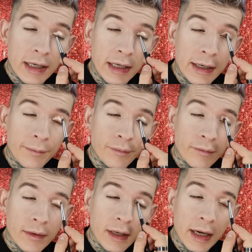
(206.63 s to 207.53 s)

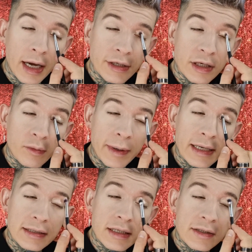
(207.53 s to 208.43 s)
eyeshadow
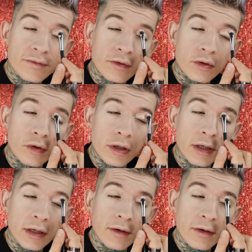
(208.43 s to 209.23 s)
bases for